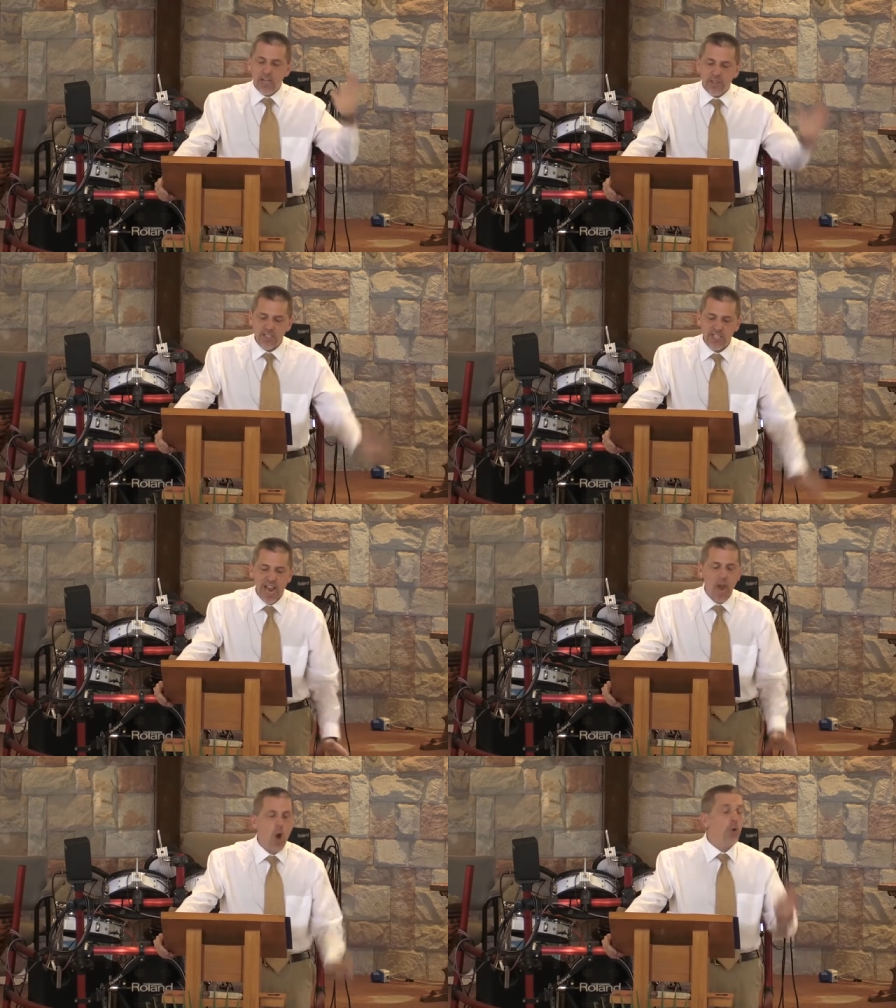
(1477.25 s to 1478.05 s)
the
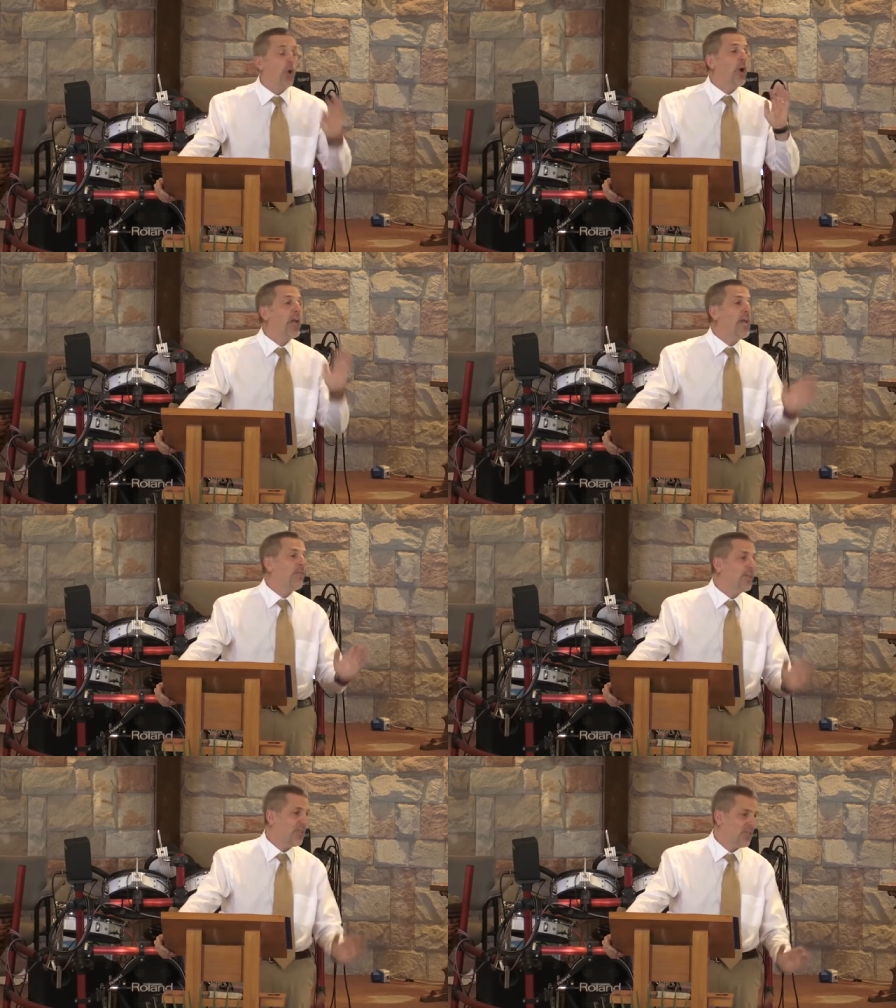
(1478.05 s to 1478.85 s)
town, or
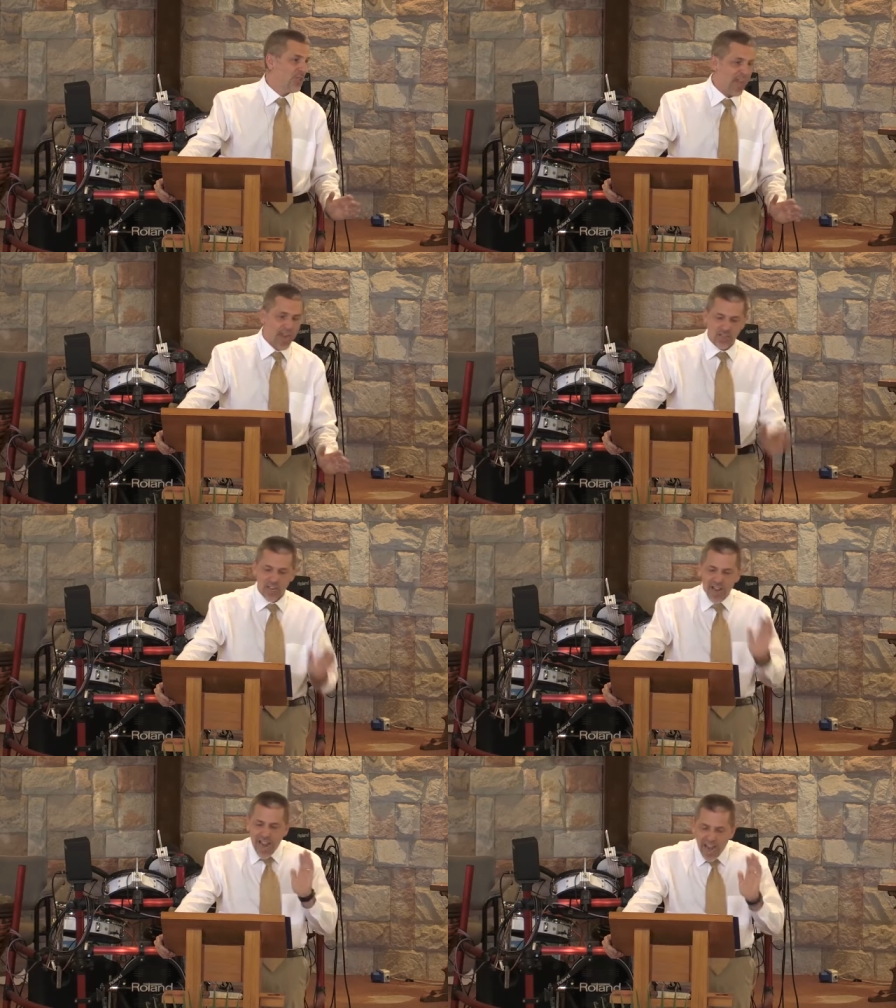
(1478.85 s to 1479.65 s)
even the state,
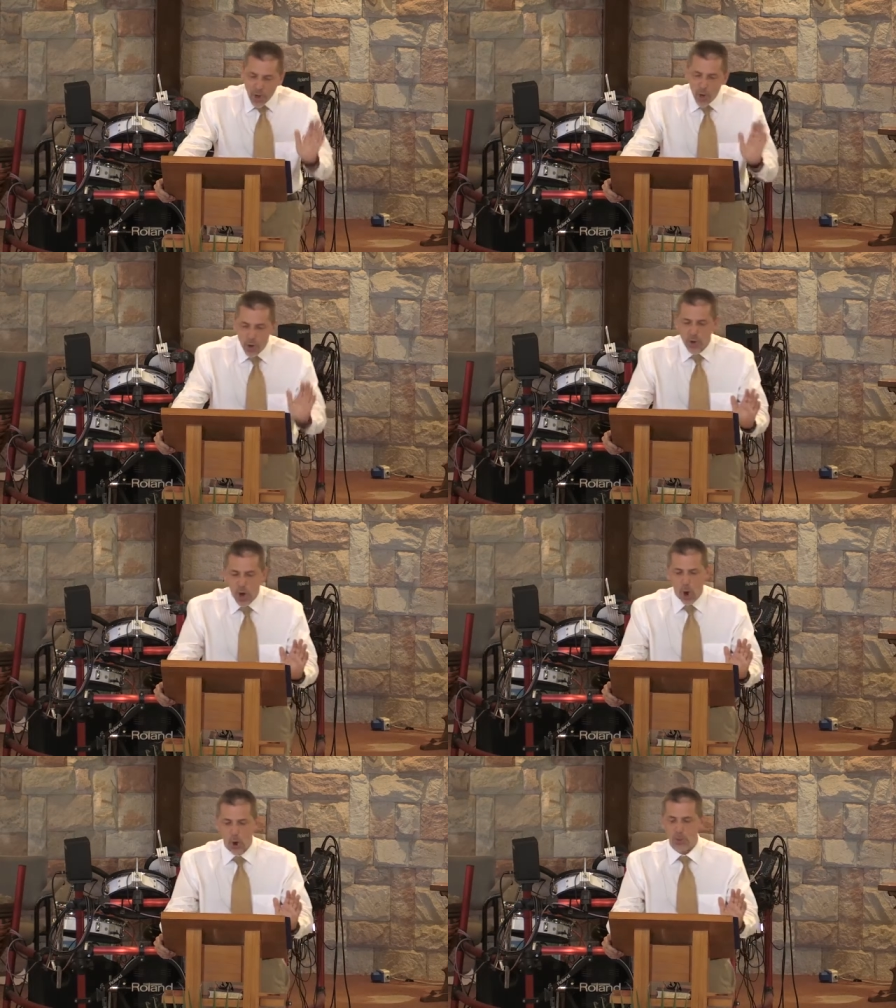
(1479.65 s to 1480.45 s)
and who
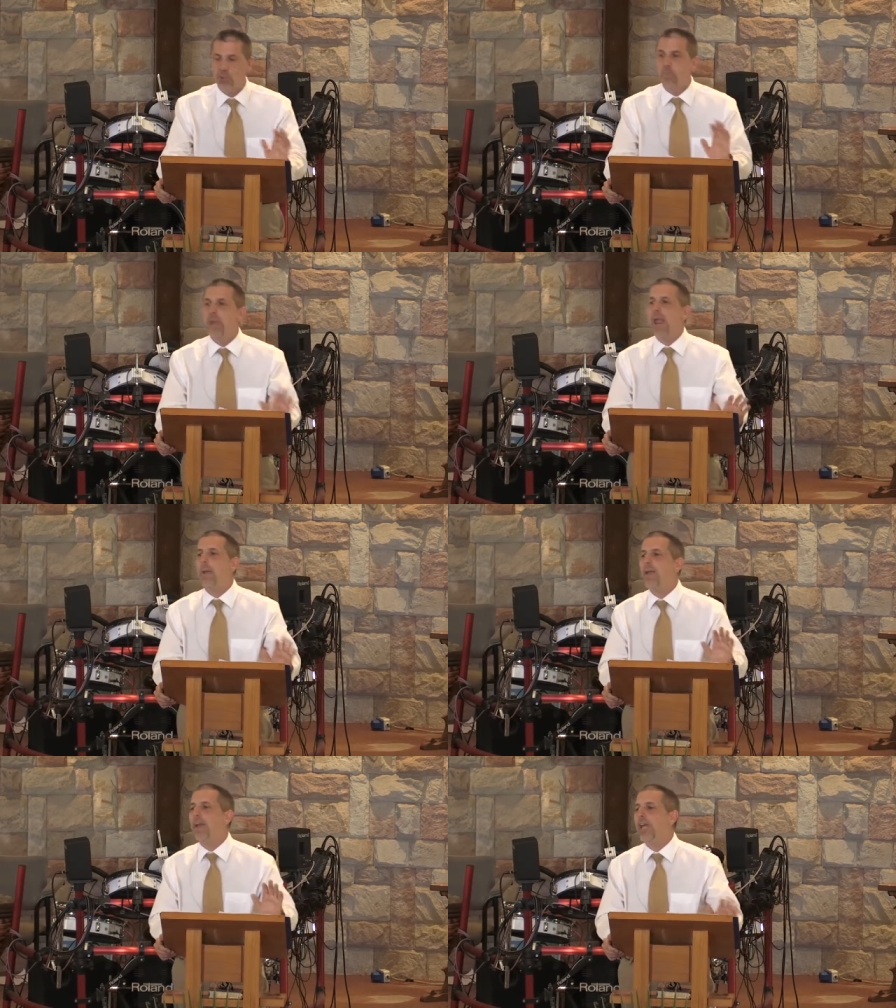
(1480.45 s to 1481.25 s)
knows,
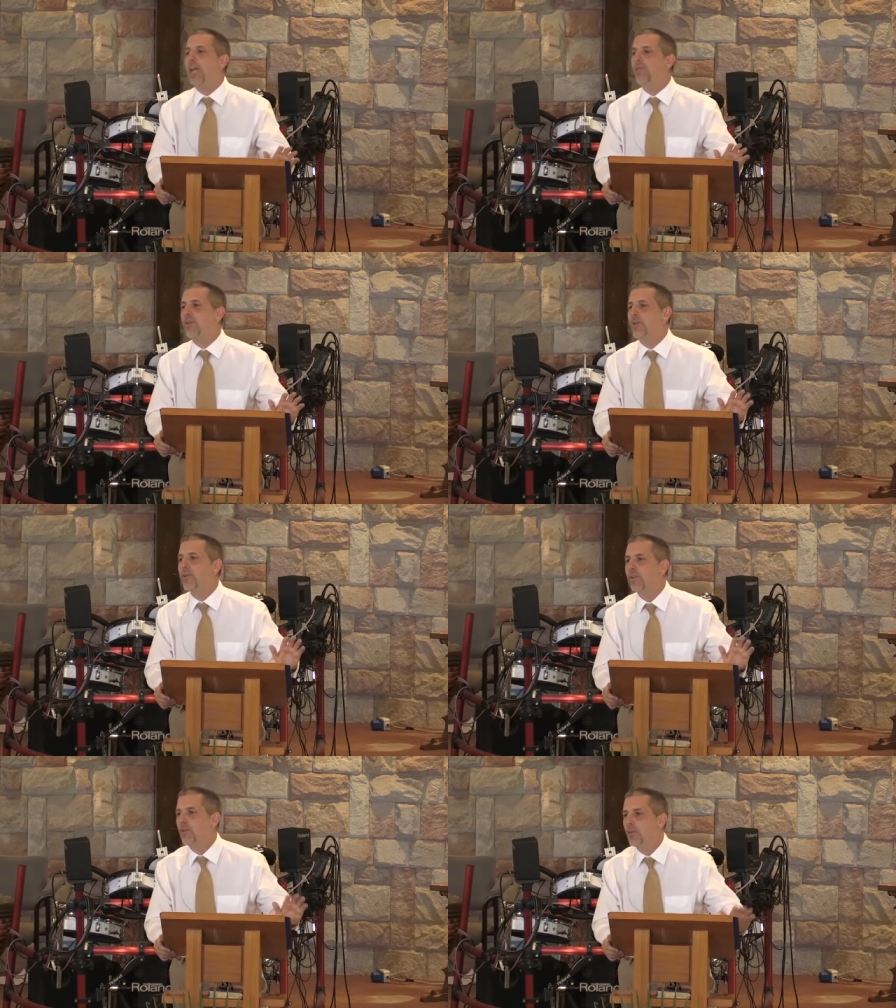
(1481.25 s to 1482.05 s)
maybe
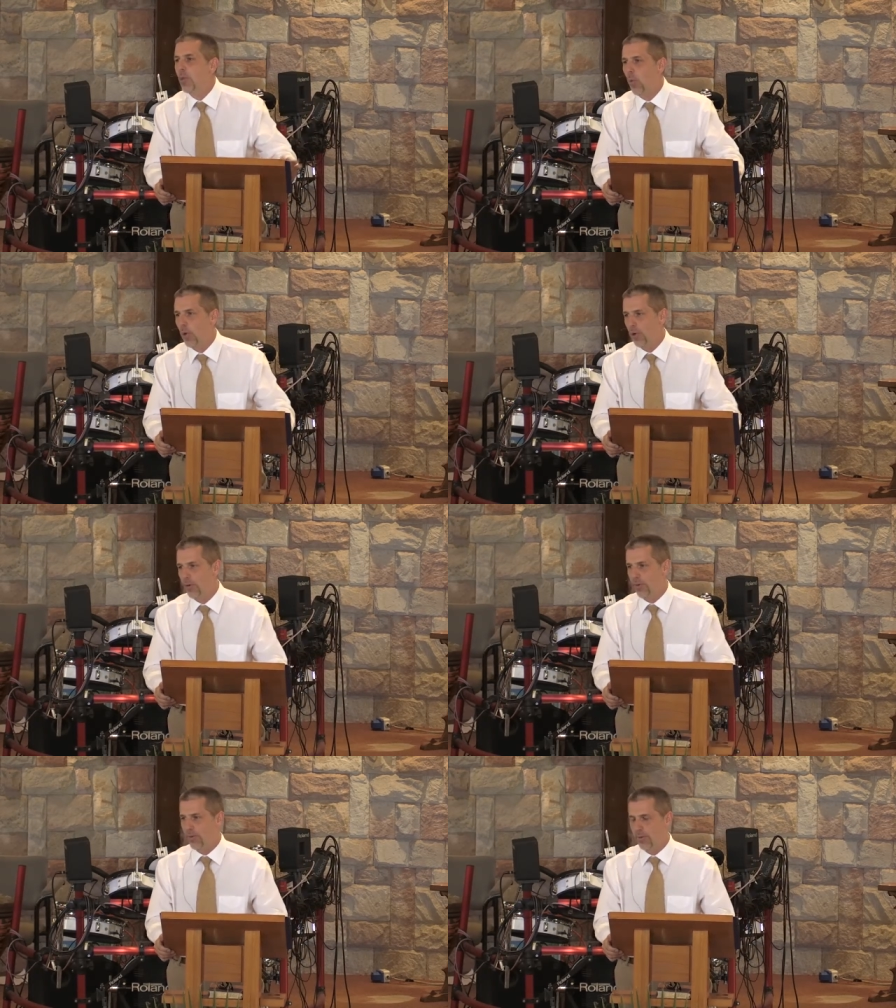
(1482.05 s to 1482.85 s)
even the
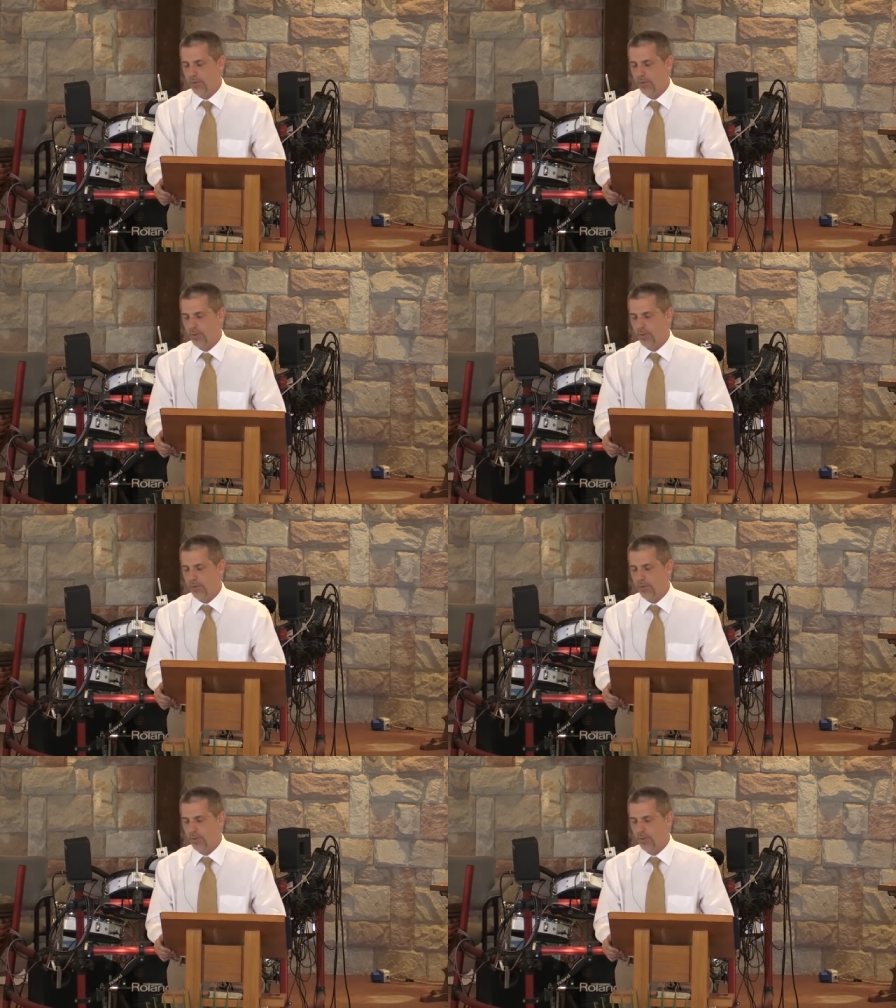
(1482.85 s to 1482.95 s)
world.